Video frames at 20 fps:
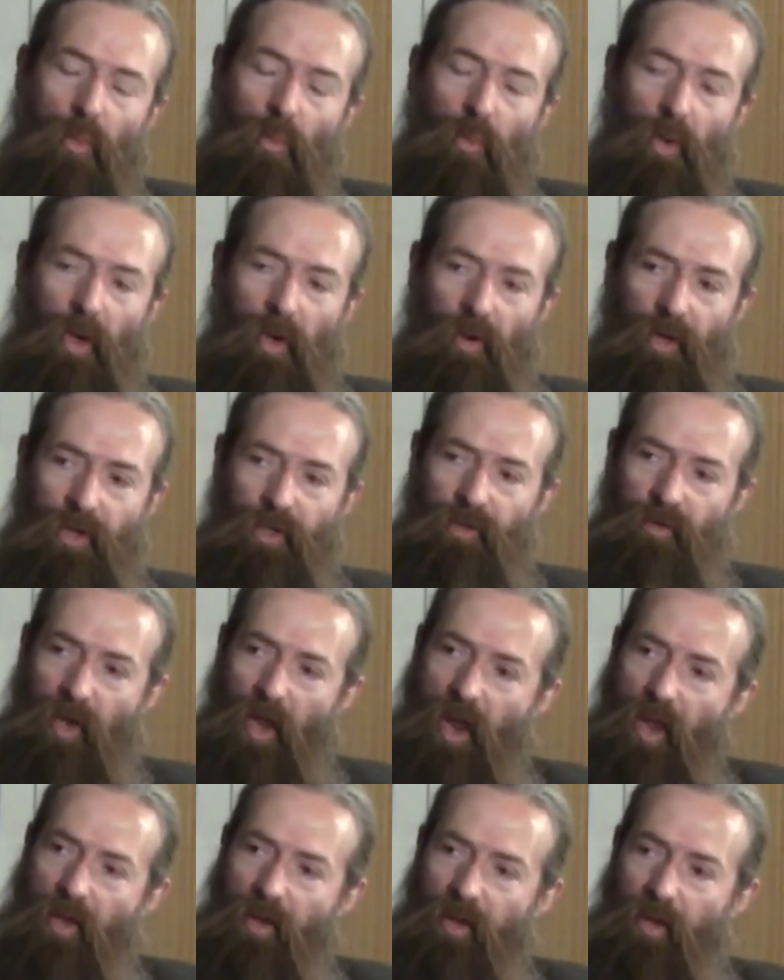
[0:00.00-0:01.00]
We're
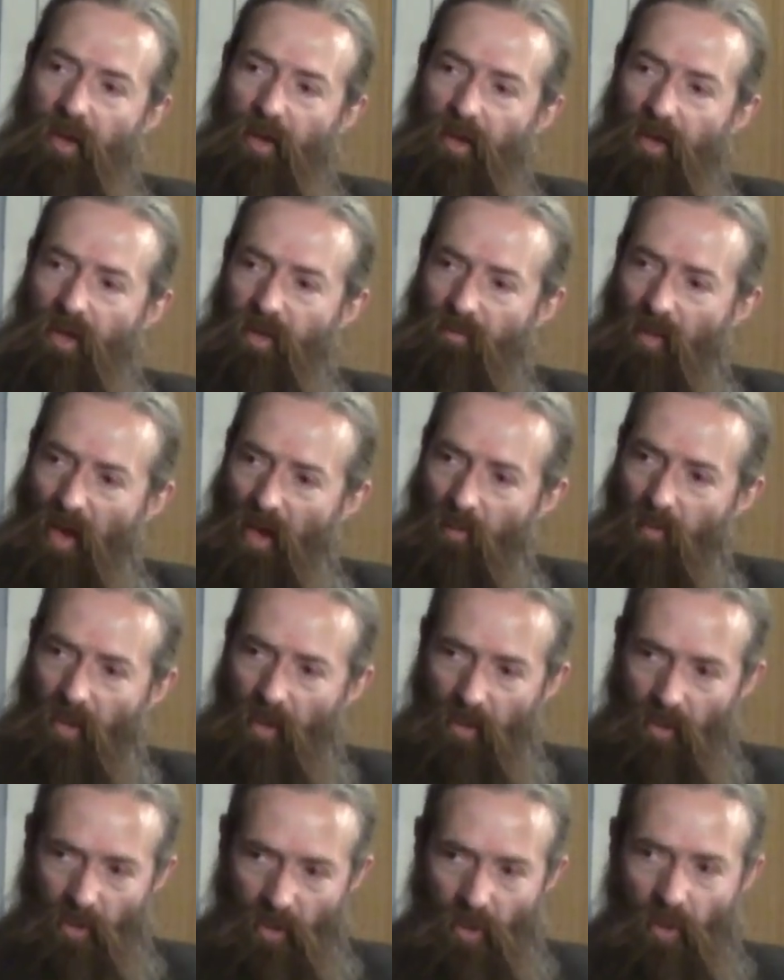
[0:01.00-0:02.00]
interested in
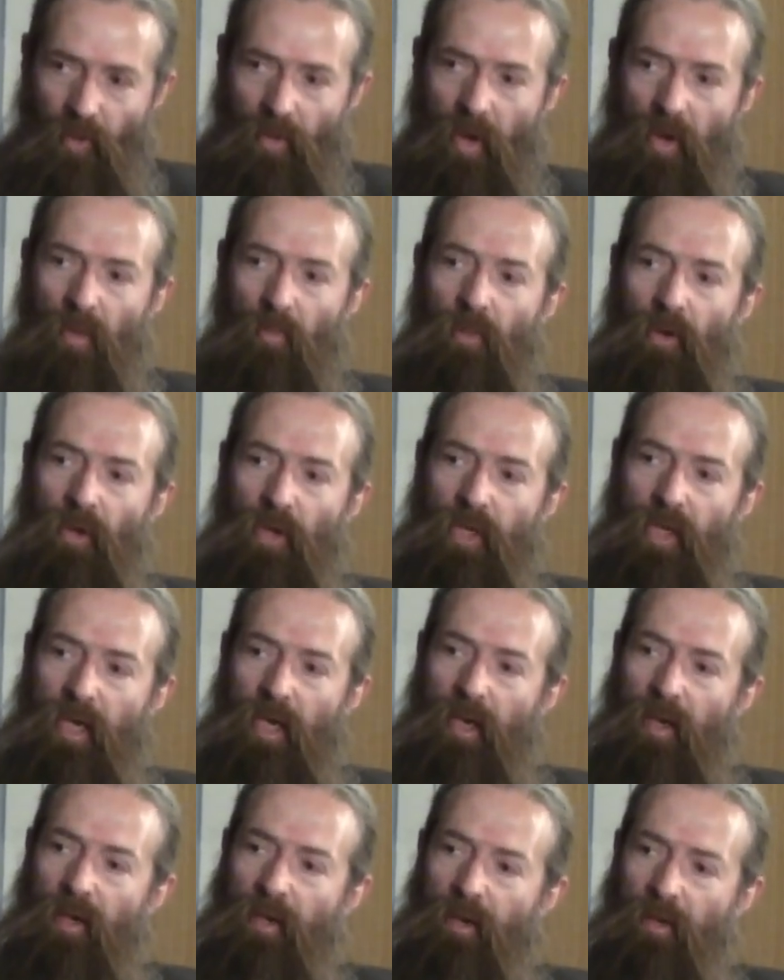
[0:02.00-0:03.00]
developing new
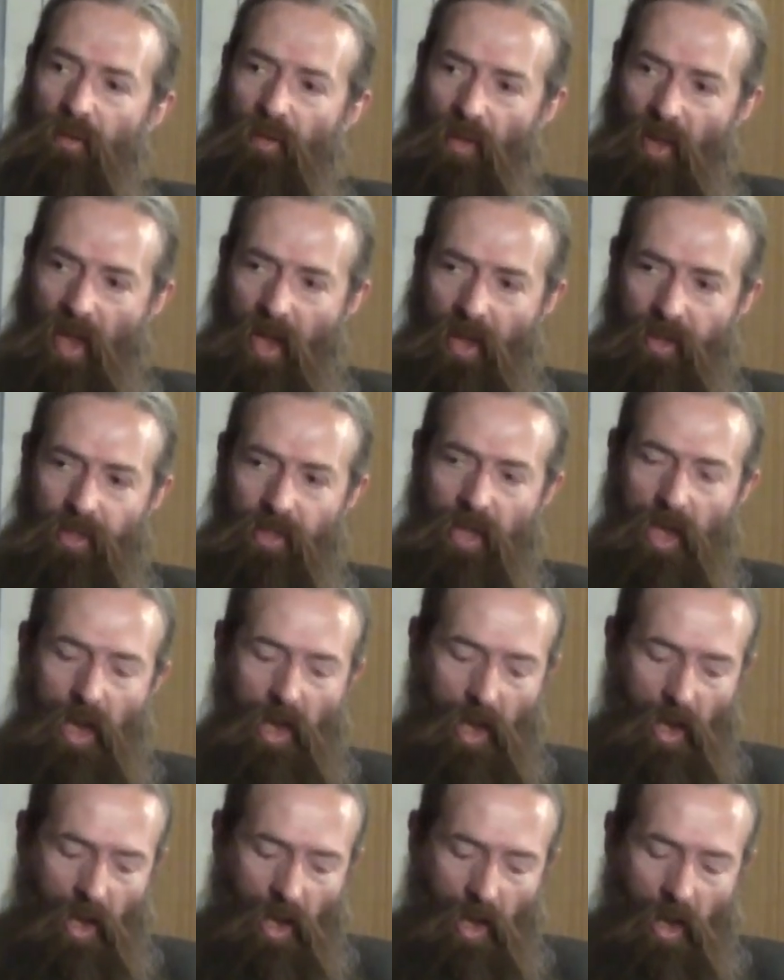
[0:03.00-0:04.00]
therapeutics that
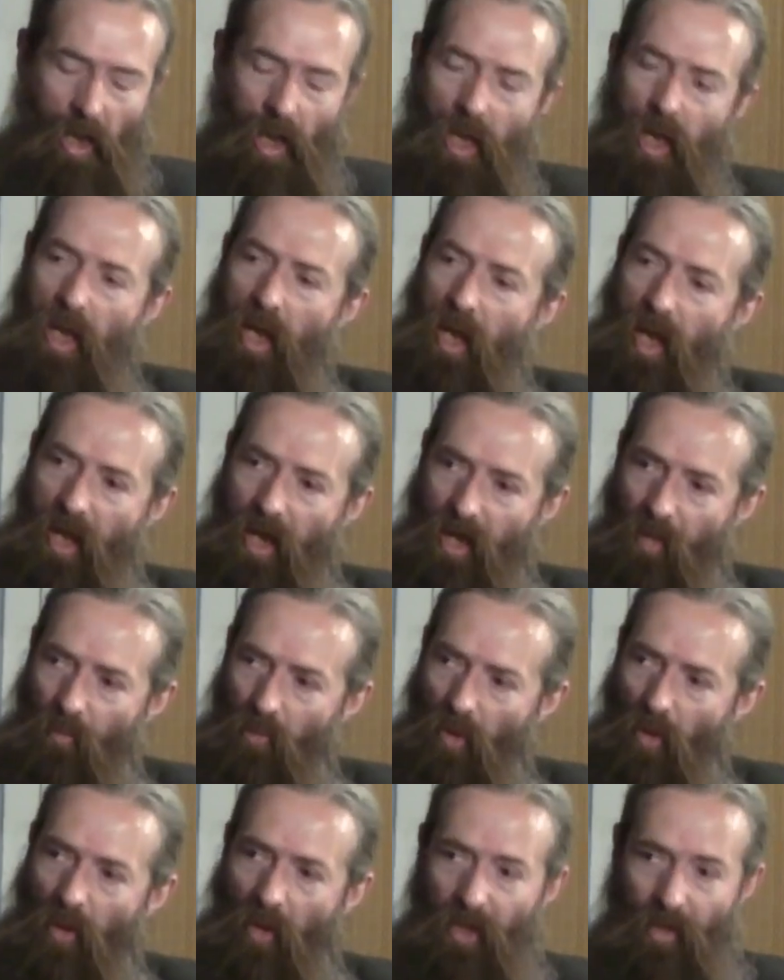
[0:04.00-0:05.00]
are
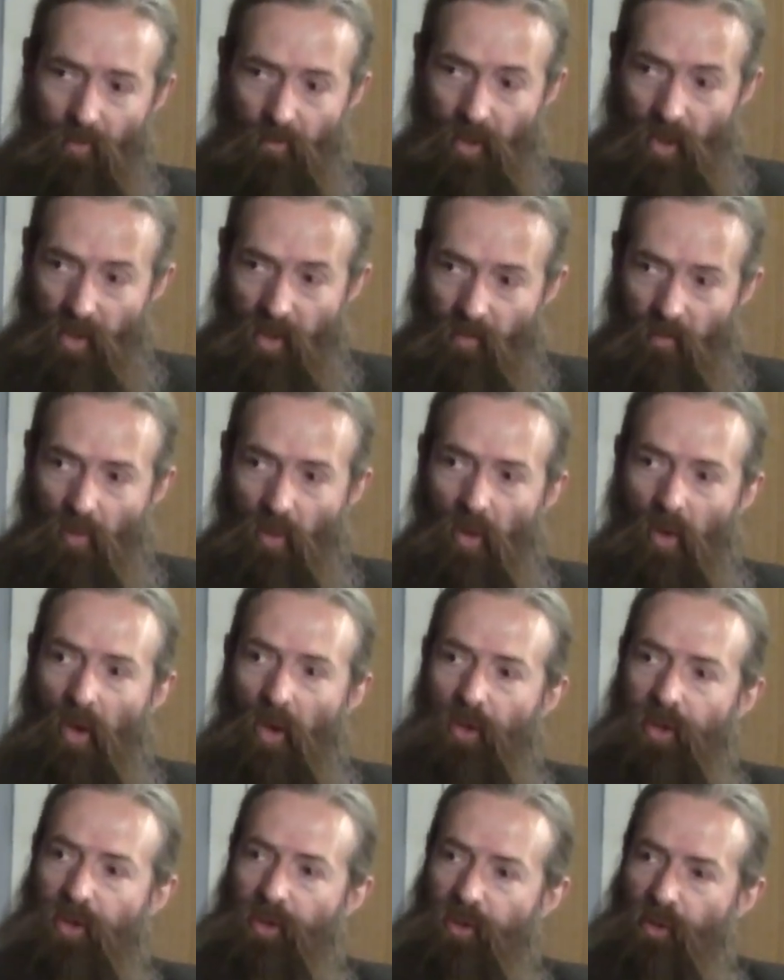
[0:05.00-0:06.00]
able, in
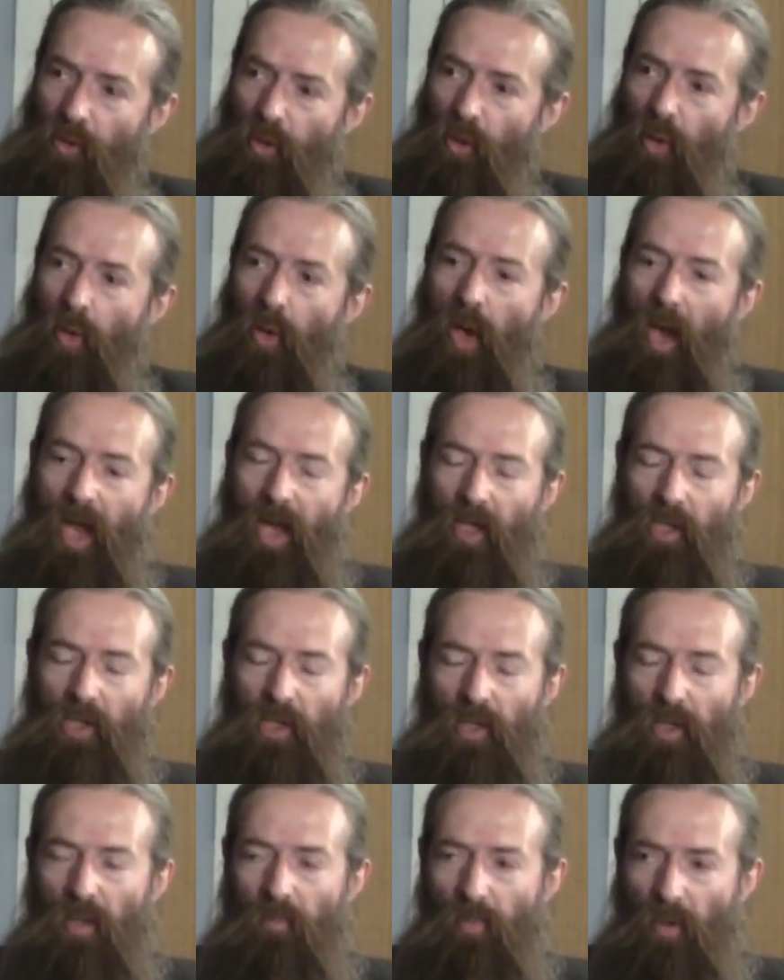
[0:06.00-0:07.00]
principle, to
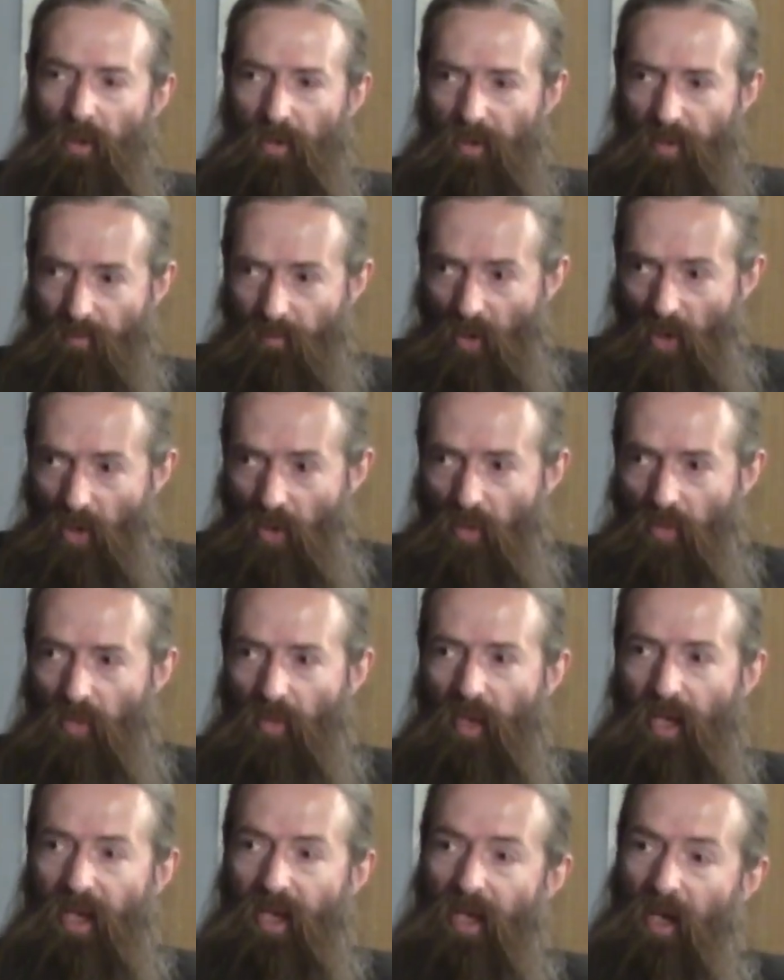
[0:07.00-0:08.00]
actually postpone
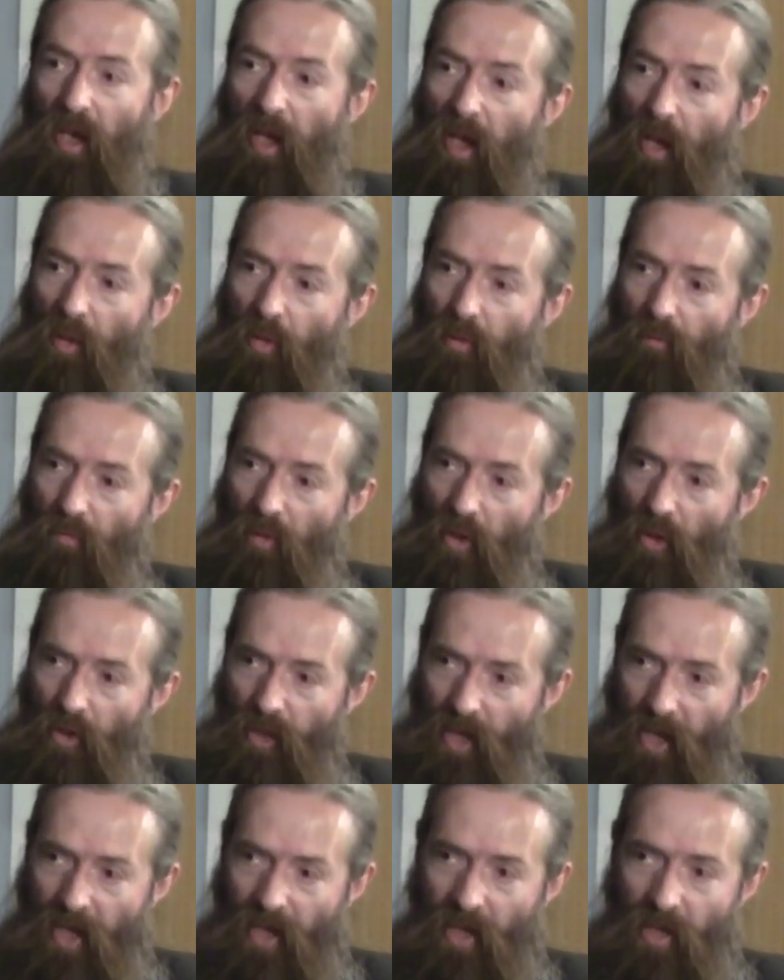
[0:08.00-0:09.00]
the ill health of old
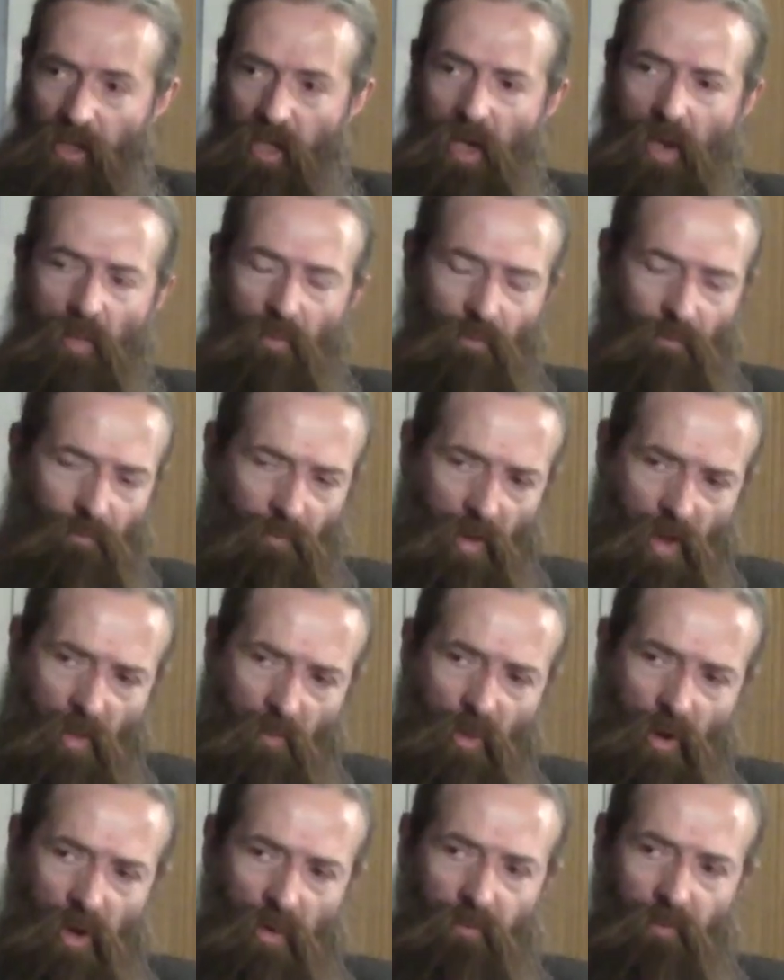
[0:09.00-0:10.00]
age far
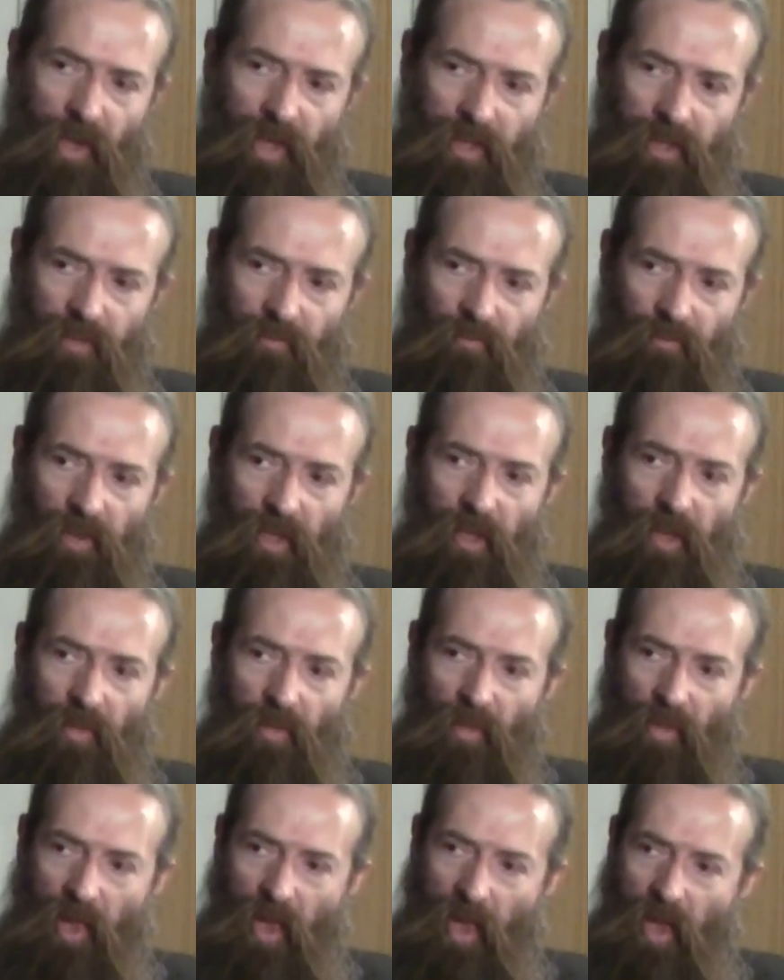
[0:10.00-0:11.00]
more effectively
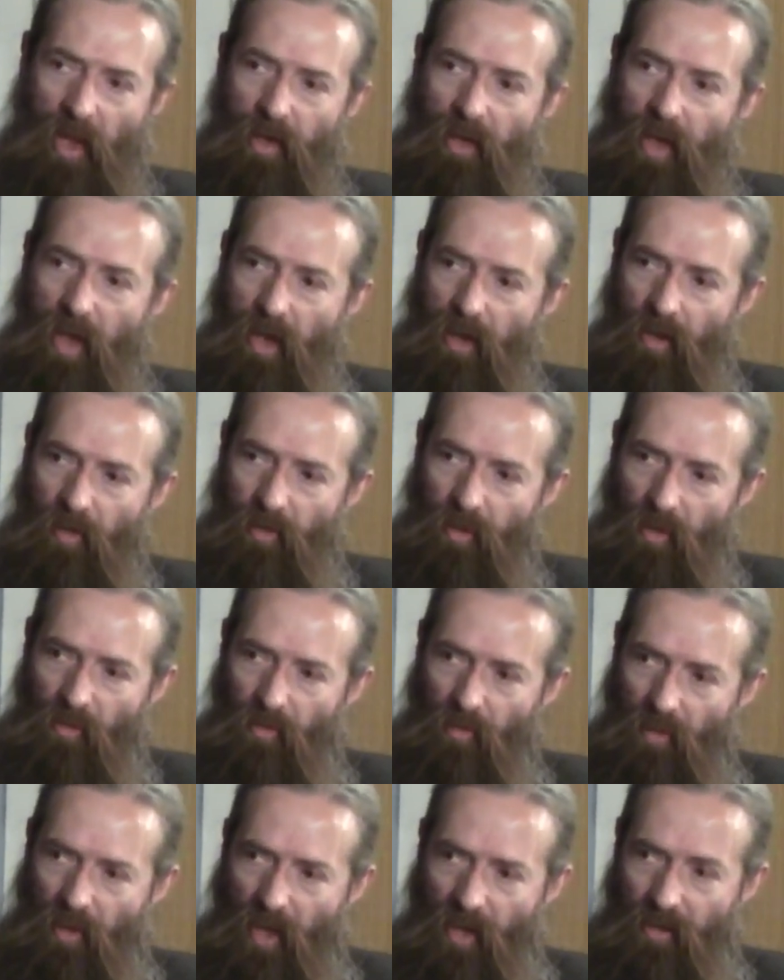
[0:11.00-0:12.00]
than
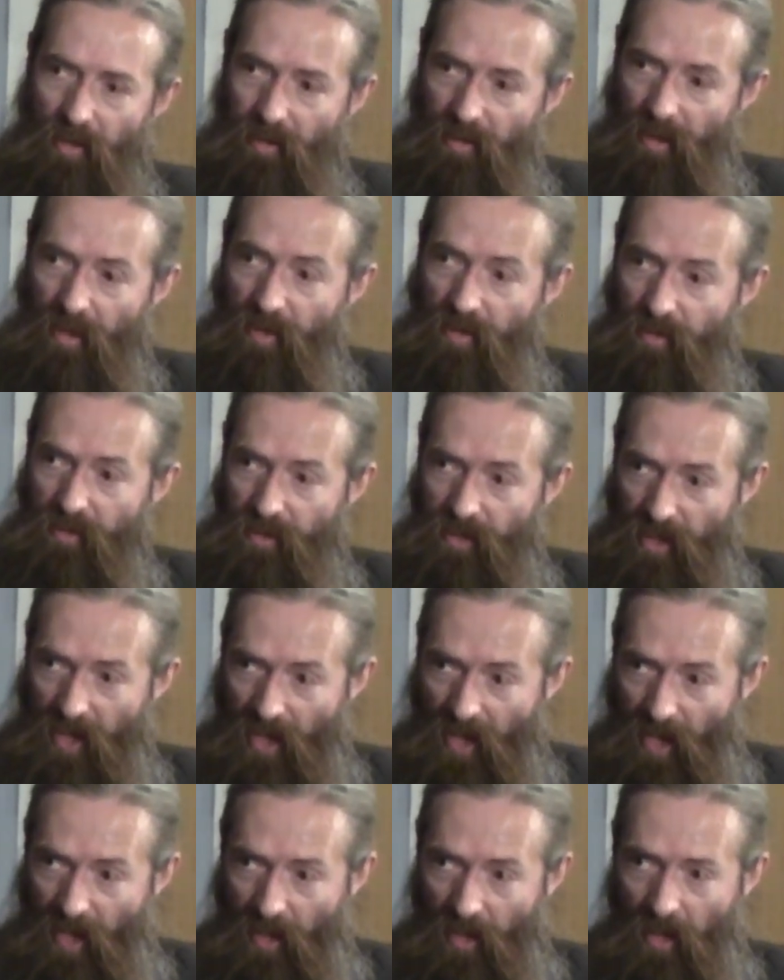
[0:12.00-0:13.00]
anything that exists
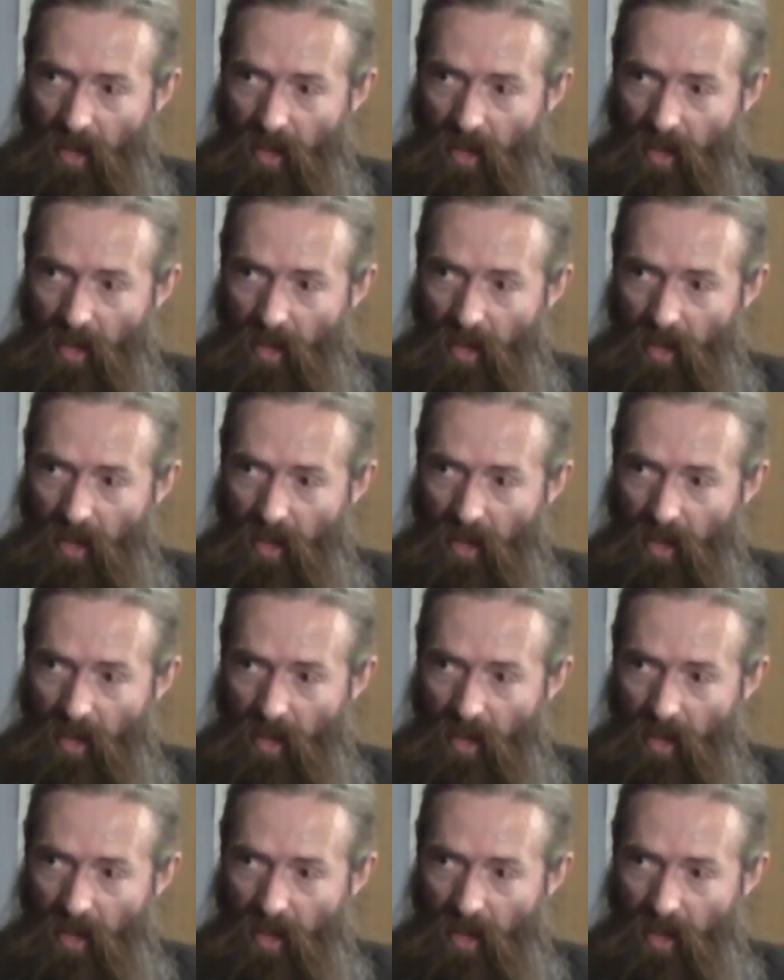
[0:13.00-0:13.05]
today.